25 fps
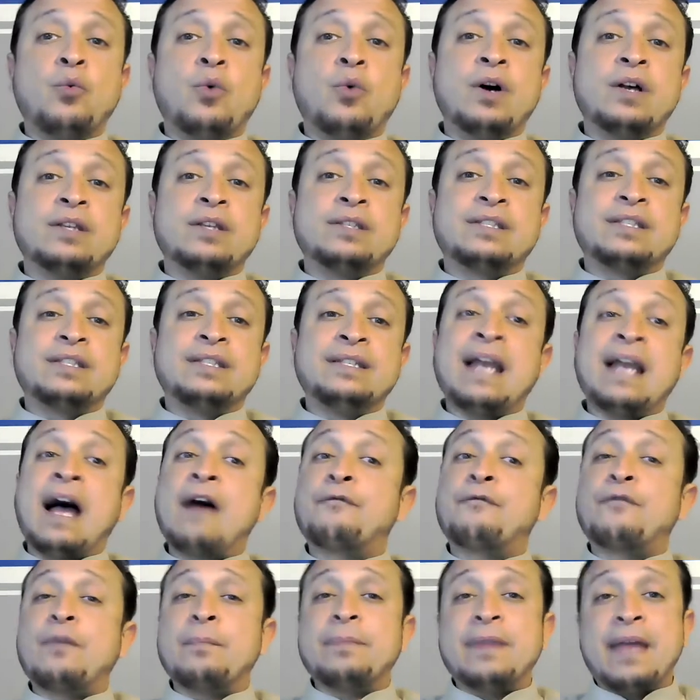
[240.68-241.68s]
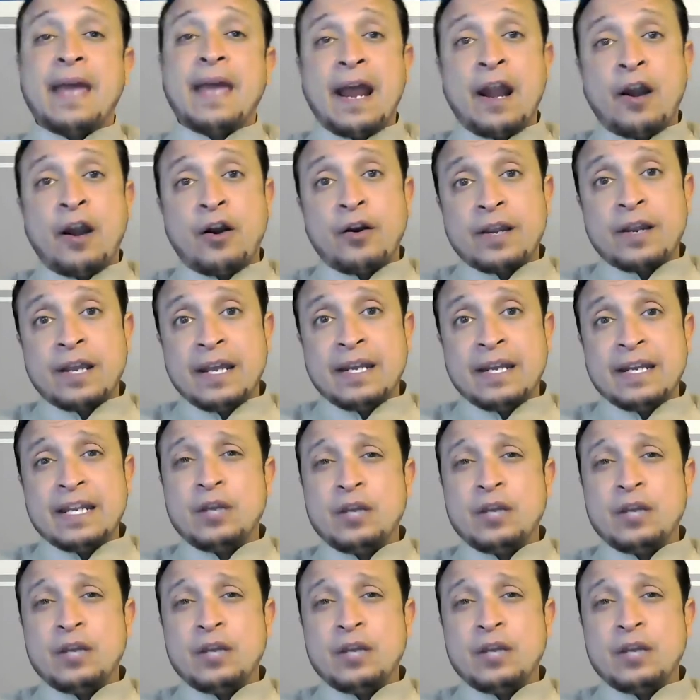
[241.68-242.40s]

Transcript: was not from the arrogant.